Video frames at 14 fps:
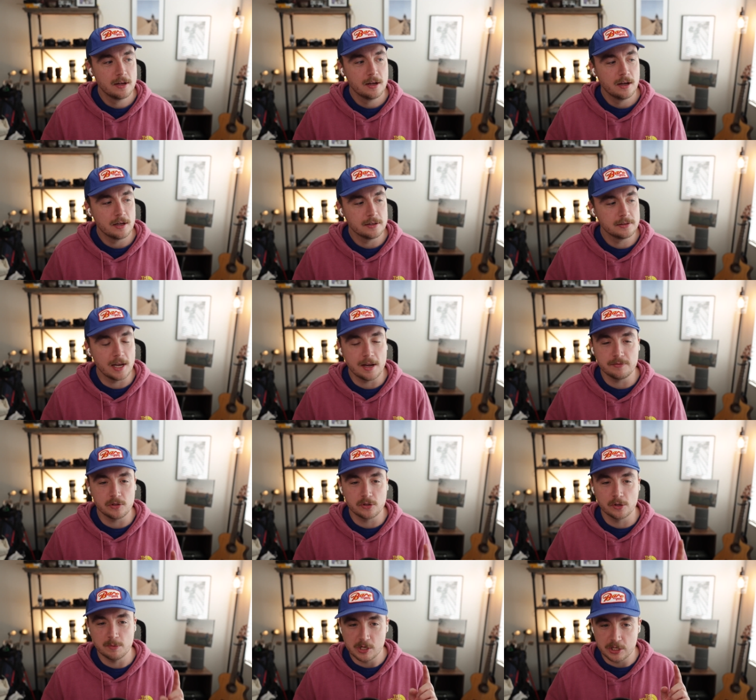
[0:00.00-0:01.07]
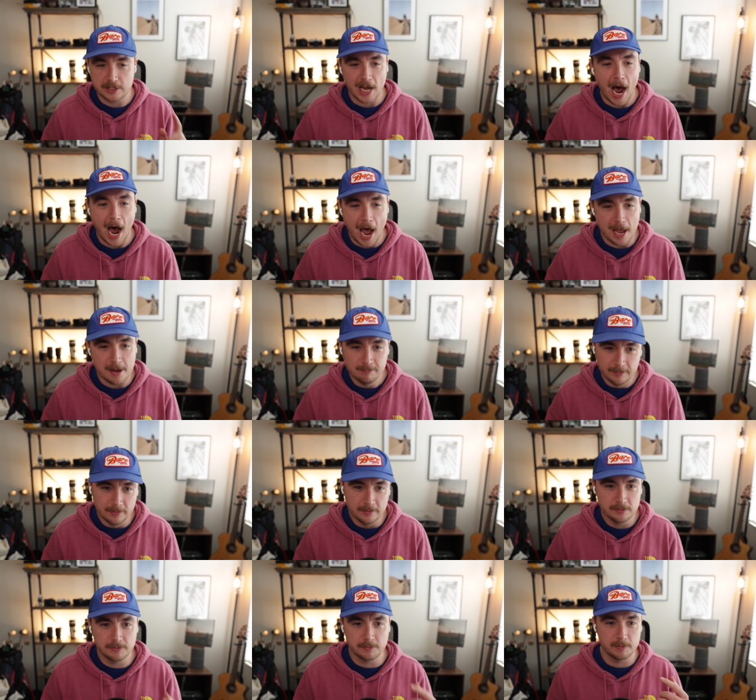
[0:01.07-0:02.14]
saves you so much time,
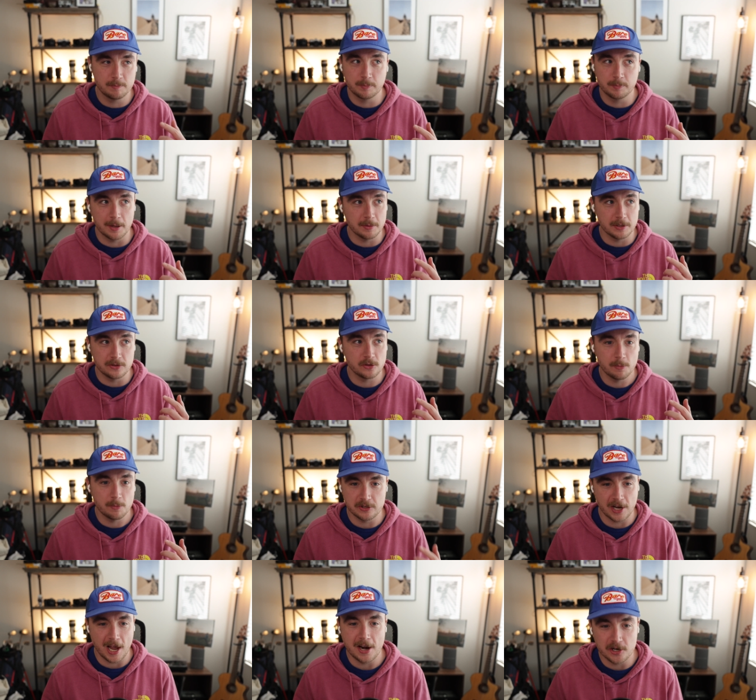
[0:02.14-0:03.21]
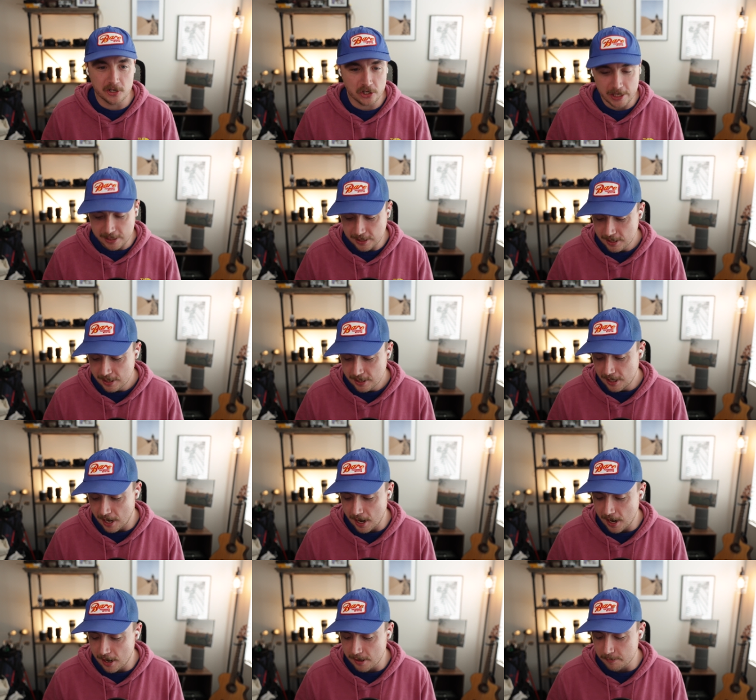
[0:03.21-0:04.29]
probably so much energy,
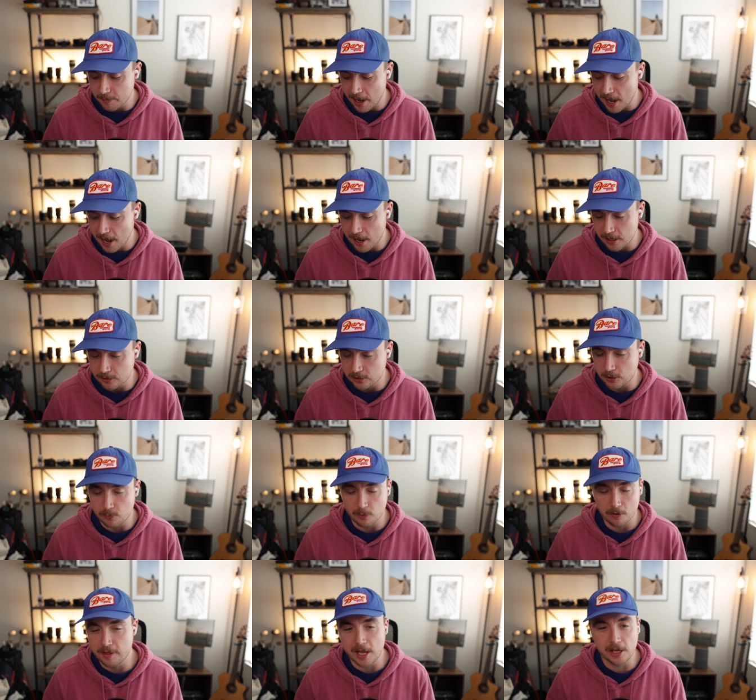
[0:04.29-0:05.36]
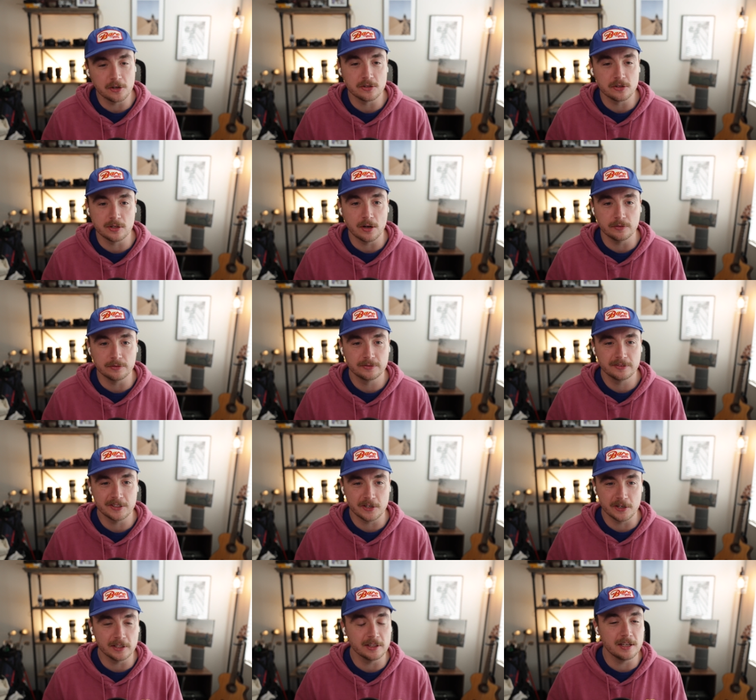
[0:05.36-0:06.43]
um, and you will thank yourself
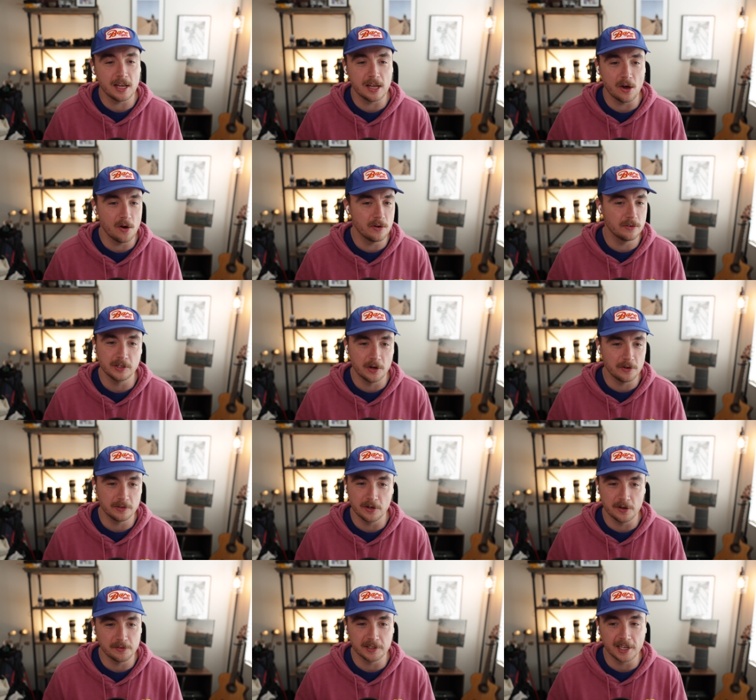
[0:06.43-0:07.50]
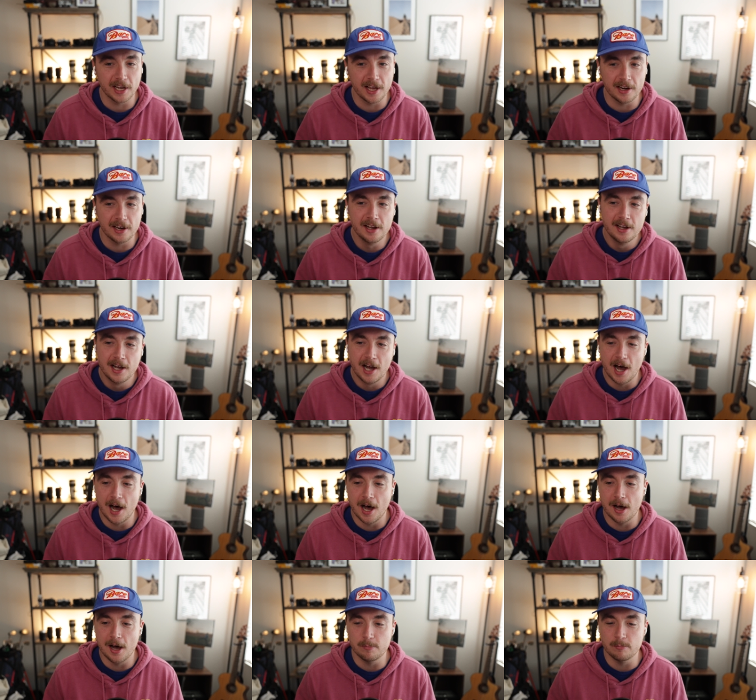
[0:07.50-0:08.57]
during the day over and over and over again
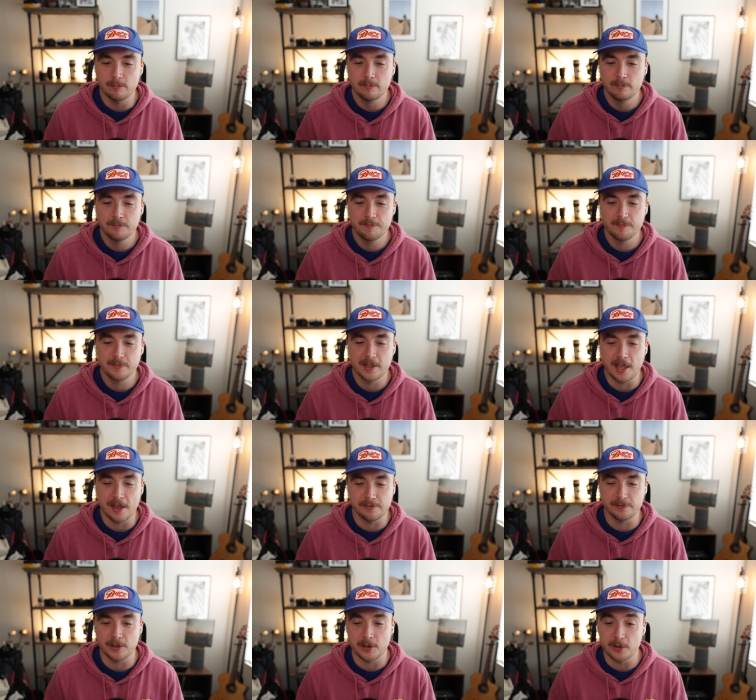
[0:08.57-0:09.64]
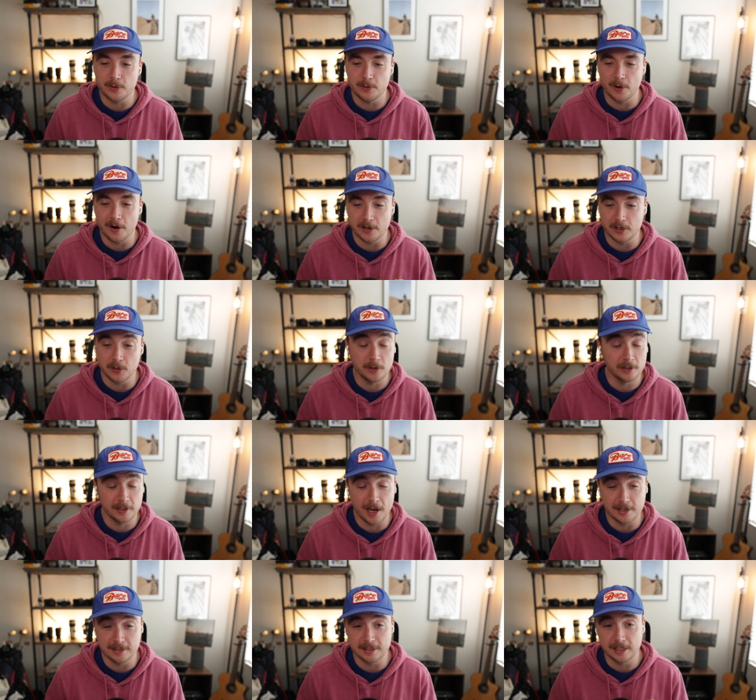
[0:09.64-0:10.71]
um, if you are
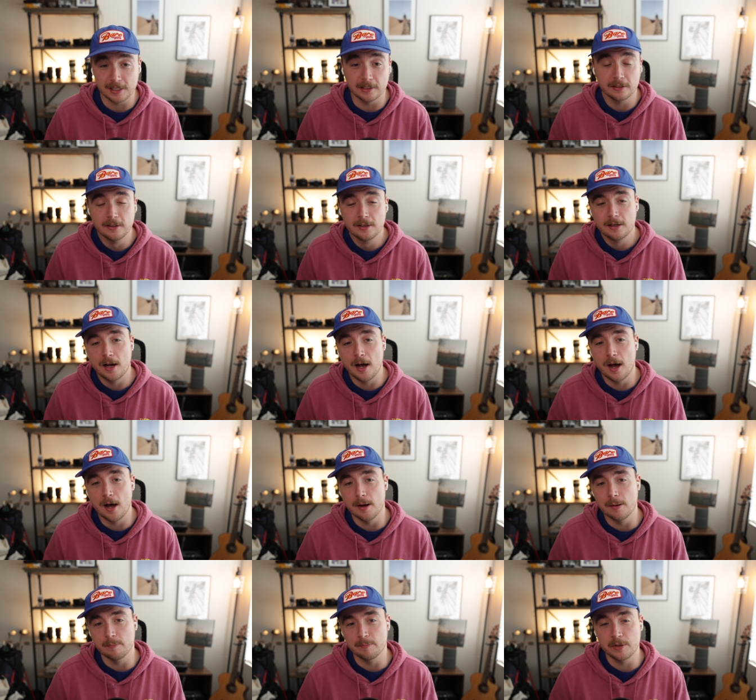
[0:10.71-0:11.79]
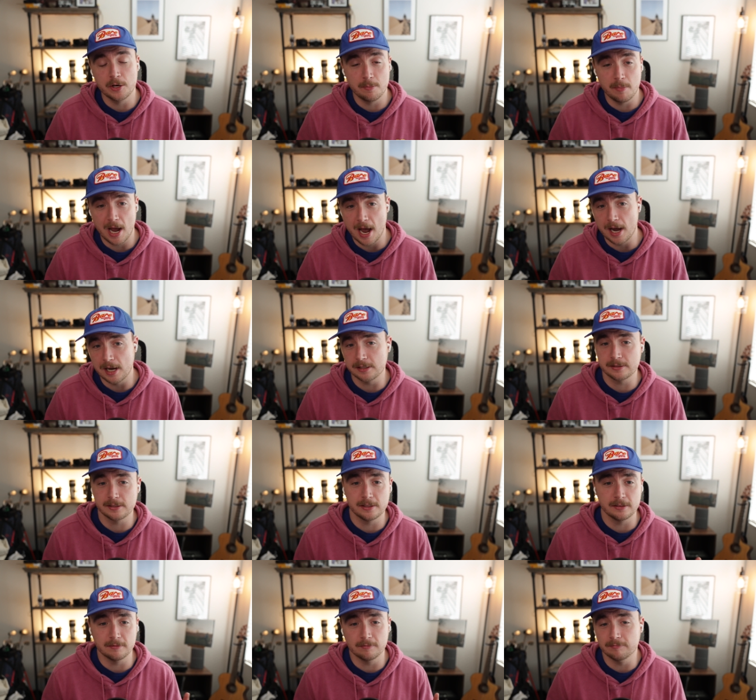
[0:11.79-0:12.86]
utilizing um, your bags
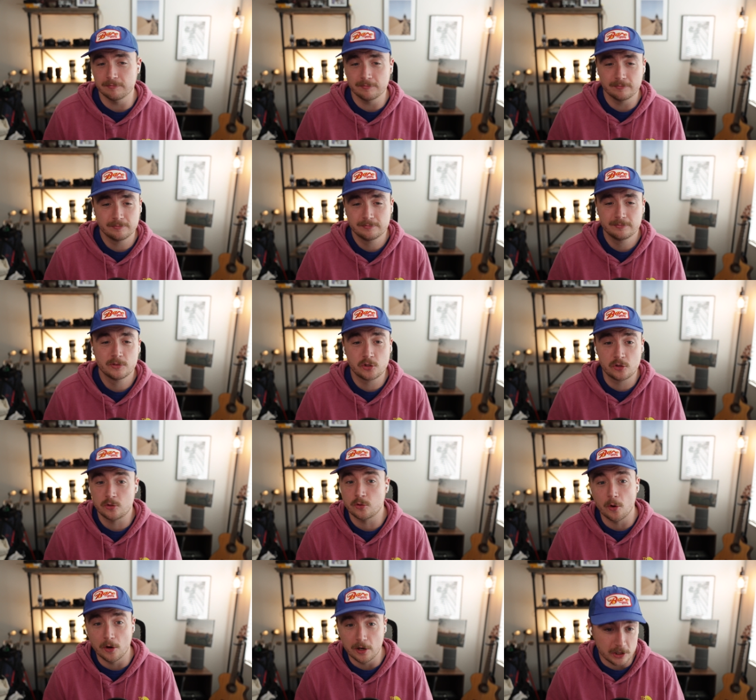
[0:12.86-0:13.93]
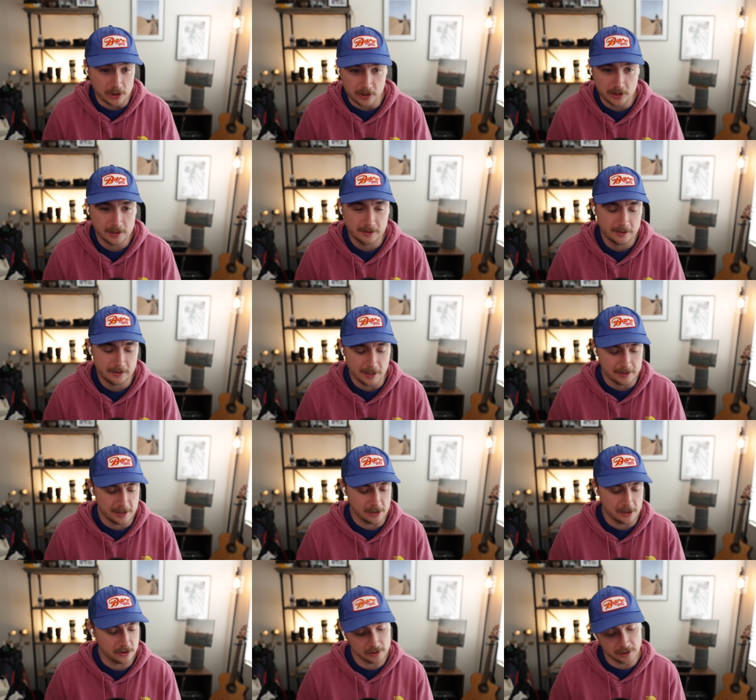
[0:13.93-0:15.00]
and storage
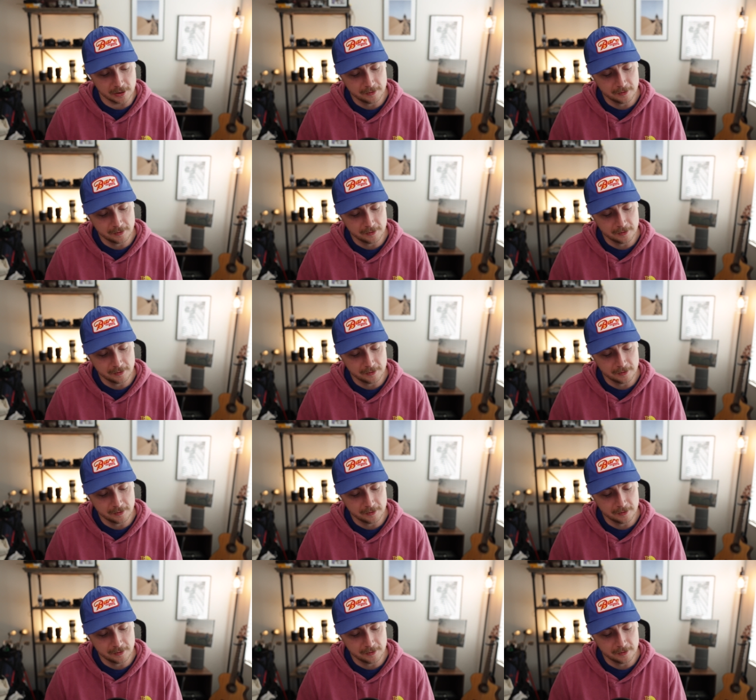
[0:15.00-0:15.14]
essentially.